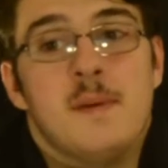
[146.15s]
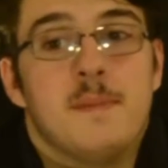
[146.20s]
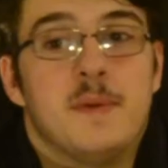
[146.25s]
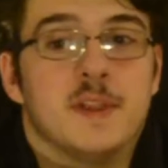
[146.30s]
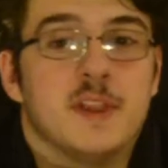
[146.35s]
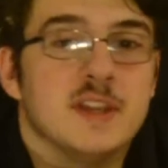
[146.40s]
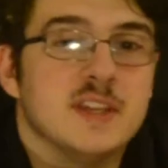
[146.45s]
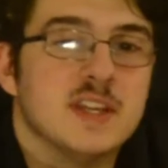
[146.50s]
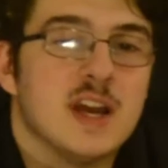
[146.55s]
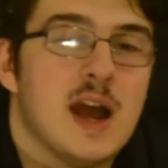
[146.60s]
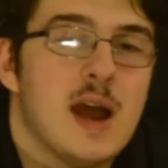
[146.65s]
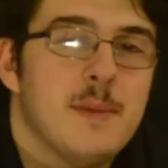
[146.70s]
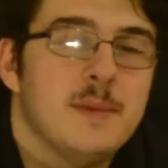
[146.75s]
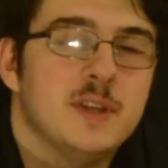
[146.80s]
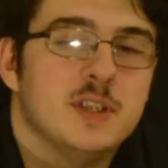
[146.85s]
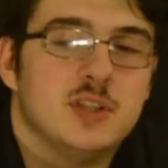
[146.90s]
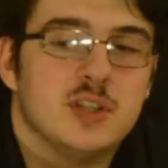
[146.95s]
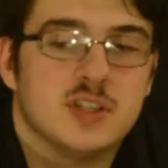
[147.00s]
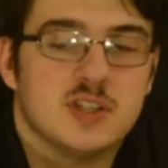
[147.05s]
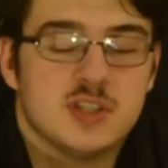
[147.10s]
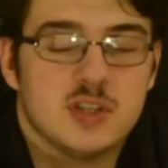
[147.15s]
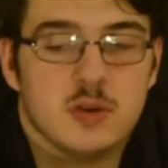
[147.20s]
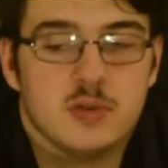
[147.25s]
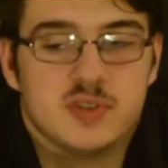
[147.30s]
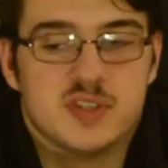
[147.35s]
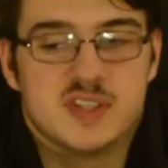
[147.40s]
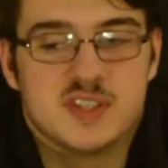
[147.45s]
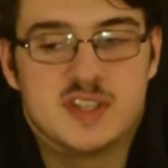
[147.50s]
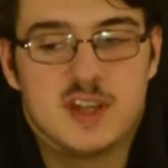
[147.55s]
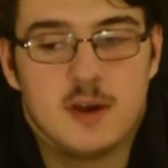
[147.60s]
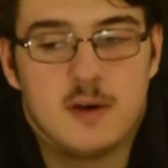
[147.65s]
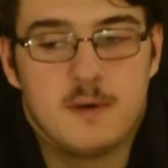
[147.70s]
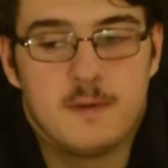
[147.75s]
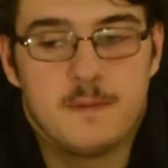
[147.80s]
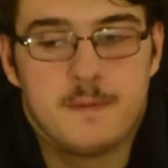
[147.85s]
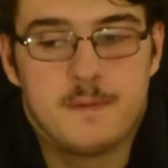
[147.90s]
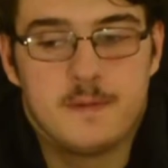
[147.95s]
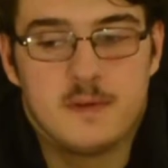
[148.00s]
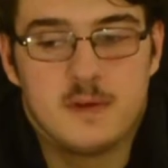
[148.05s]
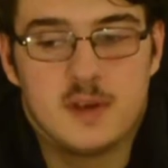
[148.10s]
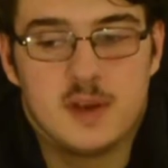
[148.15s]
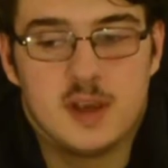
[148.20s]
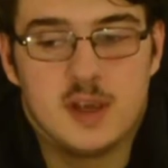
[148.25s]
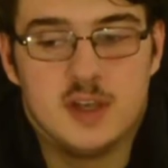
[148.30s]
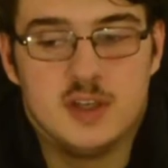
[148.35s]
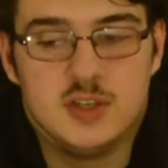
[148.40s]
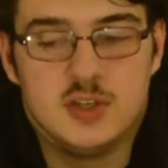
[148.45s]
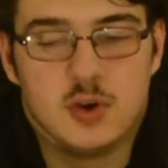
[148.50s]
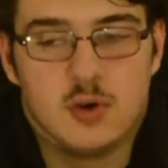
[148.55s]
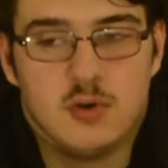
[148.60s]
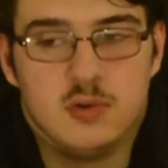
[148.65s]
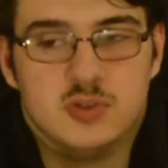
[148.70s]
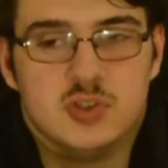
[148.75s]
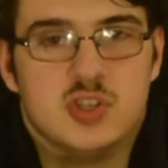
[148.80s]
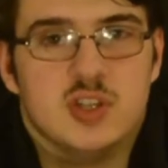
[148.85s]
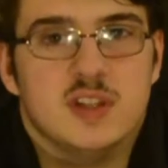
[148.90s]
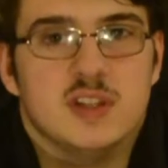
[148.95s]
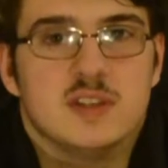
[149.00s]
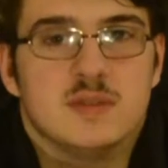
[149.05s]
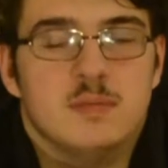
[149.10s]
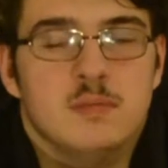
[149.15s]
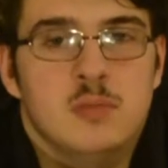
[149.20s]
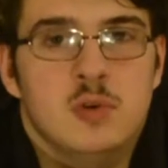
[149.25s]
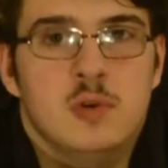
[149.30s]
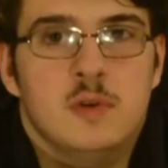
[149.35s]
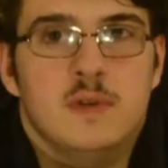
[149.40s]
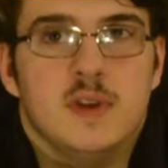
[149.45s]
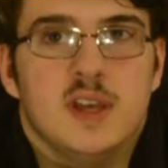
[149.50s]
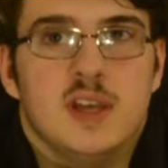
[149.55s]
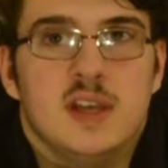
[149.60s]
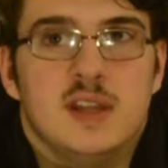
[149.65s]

But then Tommy is just so self-indulged in this movie.